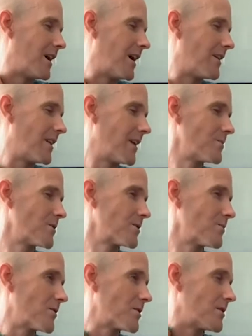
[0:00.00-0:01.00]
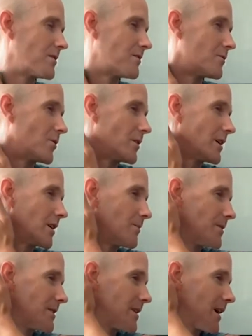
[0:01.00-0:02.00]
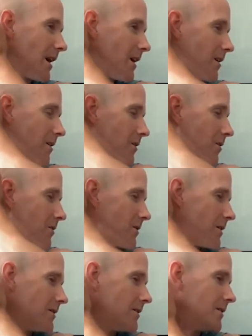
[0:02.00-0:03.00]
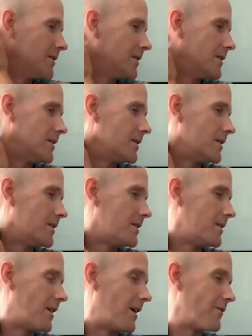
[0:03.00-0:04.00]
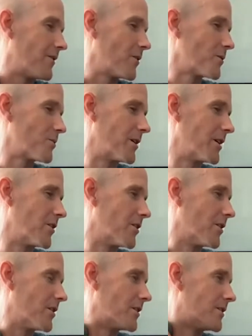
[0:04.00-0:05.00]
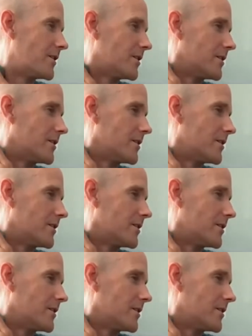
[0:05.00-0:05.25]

And then I'm just rolling it up and down, and that feels pretty good.